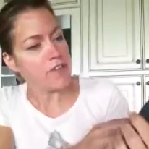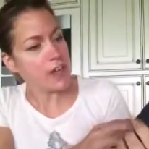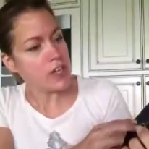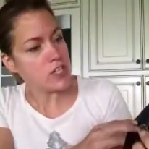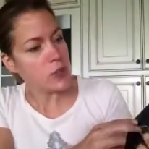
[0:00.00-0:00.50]

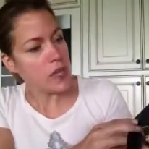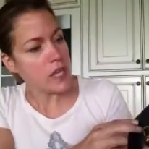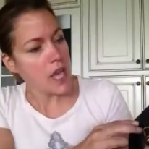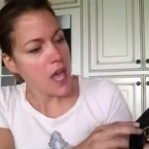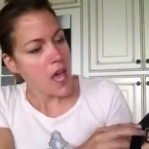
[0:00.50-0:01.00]
flair to it.
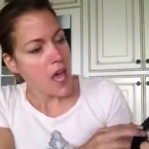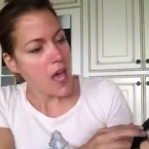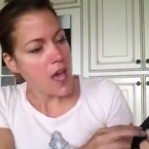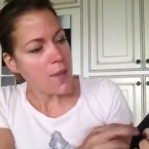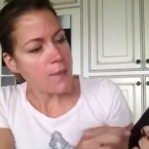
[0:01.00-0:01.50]

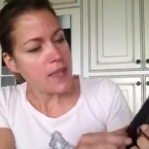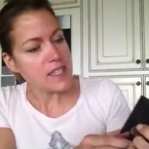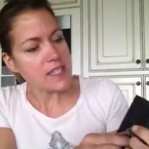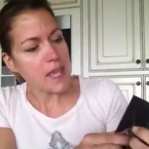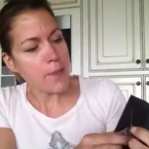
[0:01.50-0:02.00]
Um,
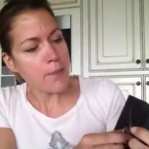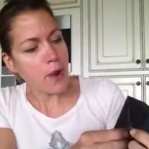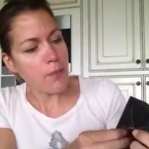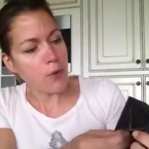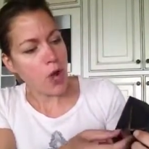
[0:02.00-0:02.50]
it's like
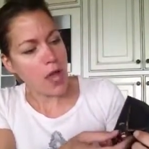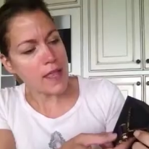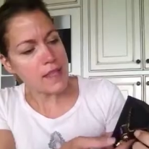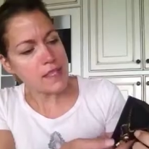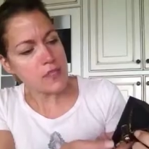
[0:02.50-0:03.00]
a,
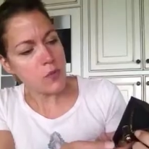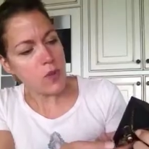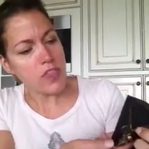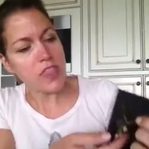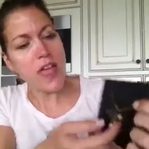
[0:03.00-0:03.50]
bronze
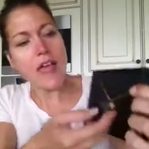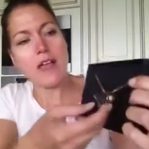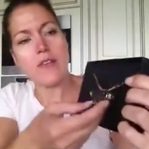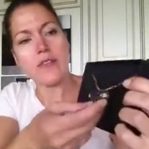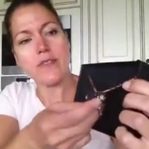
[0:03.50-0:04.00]
with like,
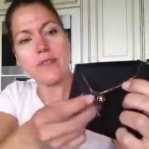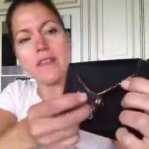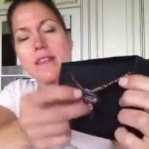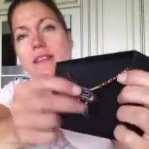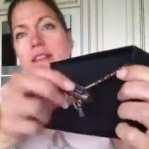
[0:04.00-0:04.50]

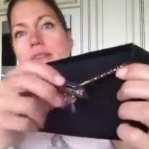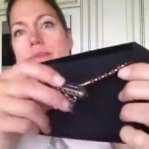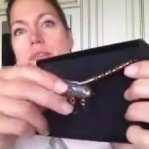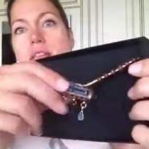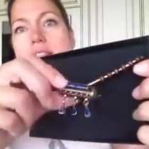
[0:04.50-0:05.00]

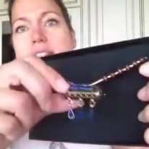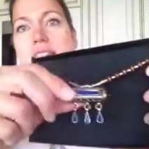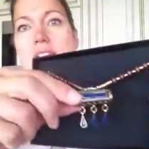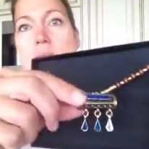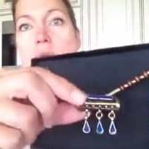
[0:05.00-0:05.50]
this is
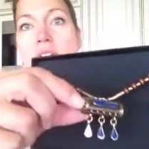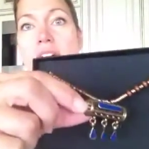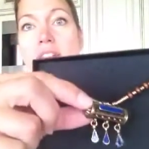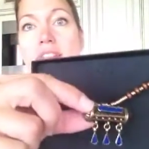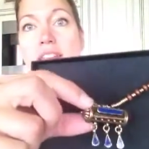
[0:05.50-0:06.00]
like a pretty
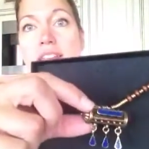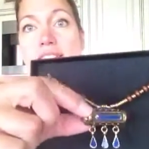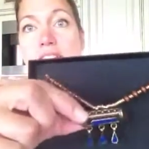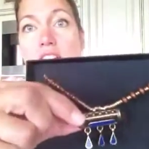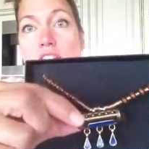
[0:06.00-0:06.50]
heavy
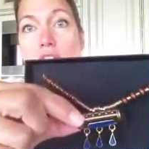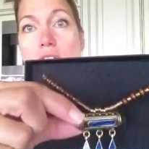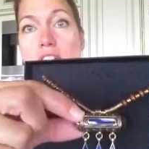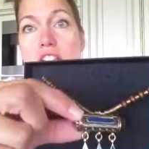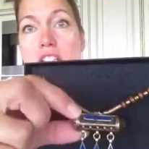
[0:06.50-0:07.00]
cylinder
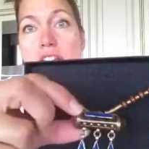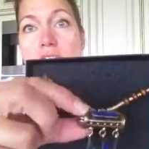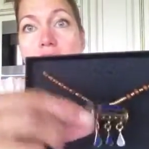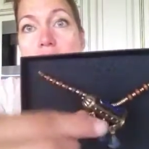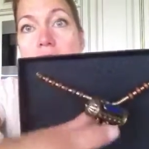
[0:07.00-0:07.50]

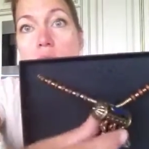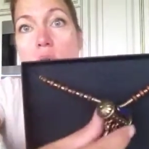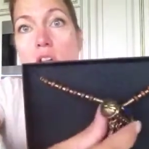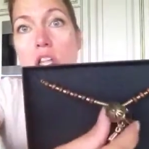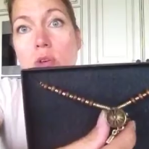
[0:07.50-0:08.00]
actually.
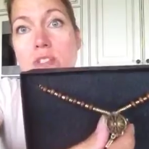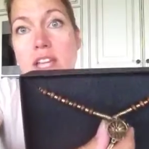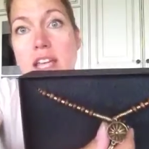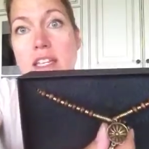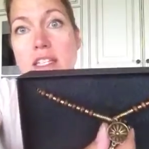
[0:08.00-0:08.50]
Well, closed
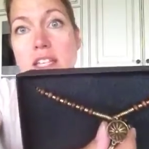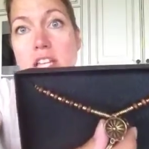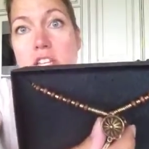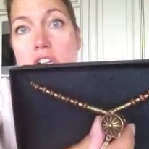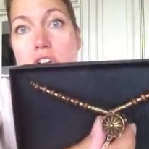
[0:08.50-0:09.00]
end
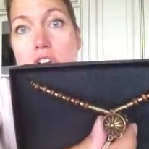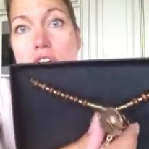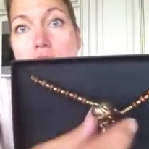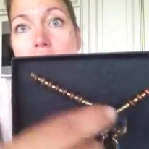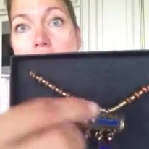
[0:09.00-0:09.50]
cylinder.
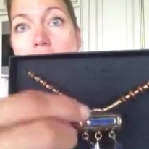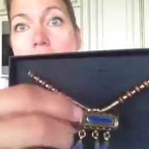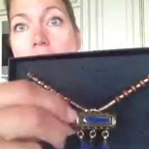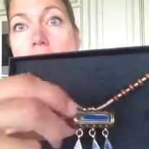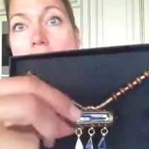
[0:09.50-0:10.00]

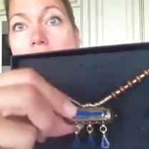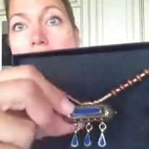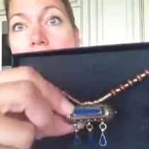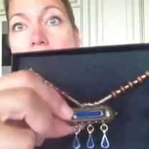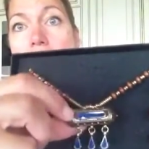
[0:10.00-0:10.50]

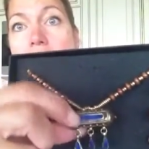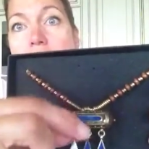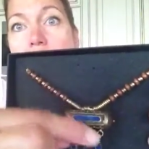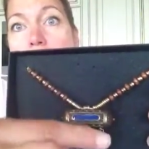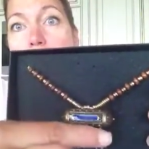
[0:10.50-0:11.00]
And then
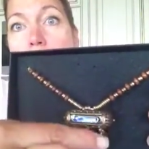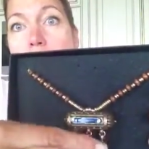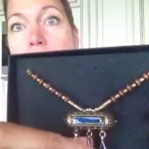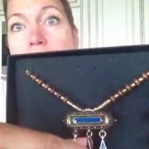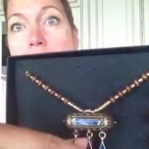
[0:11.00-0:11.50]
there's
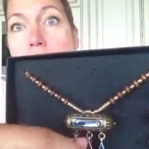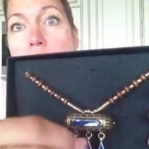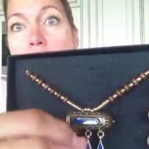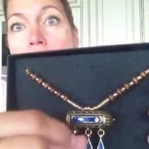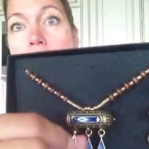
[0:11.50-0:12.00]
blue
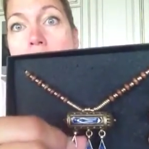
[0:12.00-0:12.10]
enamel